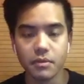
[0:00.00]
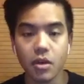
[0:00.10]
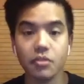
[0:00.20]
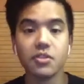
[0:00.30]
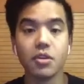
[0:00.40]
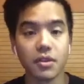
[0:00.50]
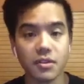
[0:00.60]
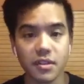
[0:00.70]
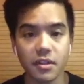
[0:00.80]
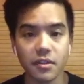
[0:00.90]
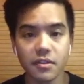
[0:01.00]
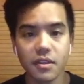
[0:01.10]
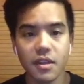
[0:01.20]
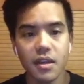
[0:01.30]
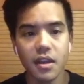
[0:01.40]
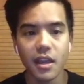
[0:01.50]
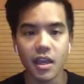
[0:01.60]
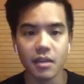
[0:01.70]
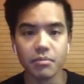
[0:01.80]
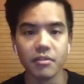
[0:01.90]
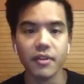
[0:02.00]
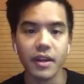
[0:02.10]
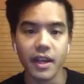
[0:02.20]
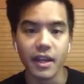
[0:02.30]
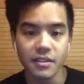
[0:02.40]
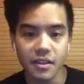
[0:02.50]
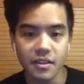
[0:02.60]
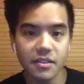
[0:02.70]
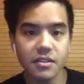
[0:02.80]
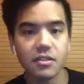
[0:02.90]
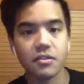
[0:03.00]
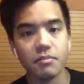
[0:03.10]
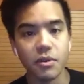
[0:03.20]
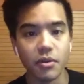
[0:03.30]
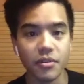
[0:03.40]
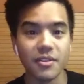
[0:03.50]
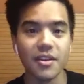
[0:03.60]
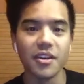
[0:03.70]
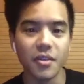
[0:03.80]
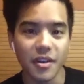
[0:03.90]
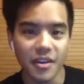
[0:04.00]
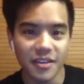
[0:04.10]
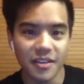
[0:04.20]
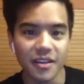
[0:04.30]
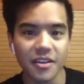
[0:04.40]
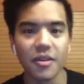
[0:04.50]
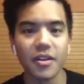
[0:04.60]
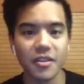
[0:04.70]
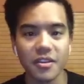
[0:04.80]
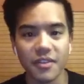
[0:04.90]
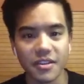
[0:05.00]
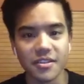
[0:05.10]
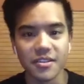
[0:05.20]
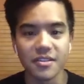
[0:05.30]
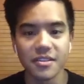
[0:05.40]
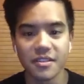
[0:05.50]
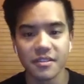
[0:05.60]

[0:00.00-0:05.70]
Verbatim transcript: host token sales okay. and provide access to both non-accredited and accredited investors.